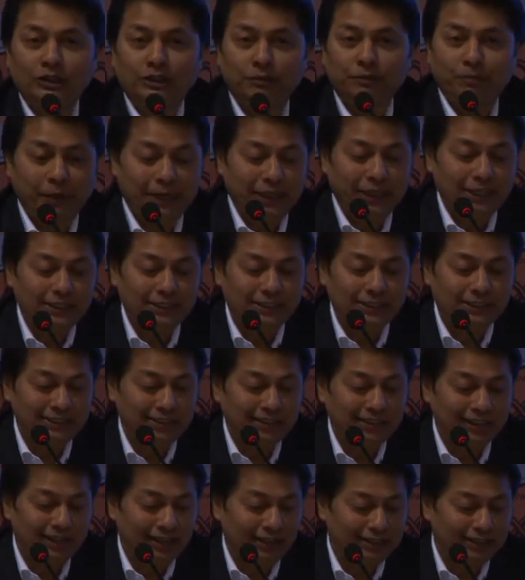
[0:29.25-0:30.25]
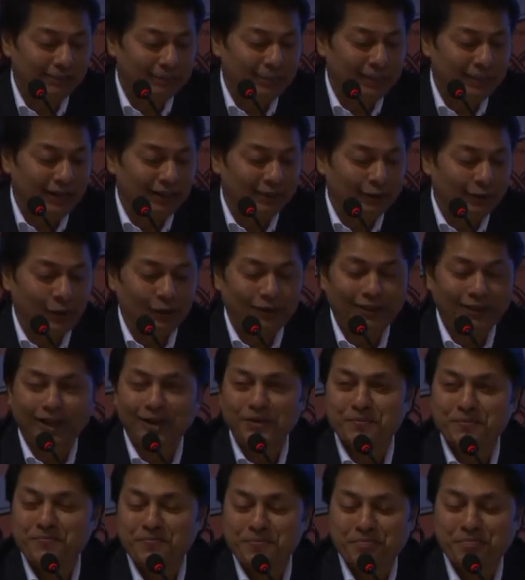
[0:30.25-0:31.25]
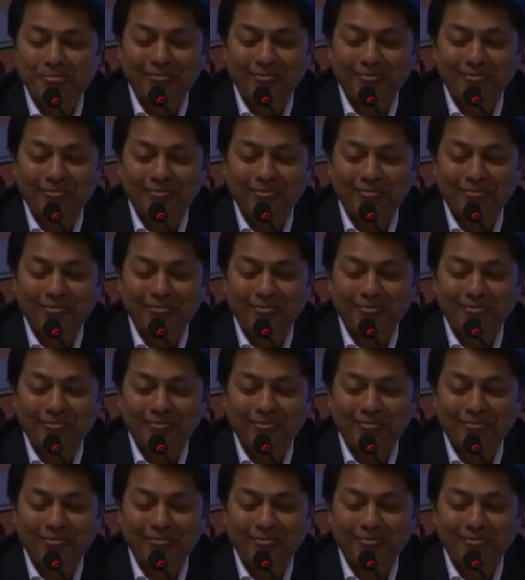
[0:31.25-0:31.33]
speech, but I thought that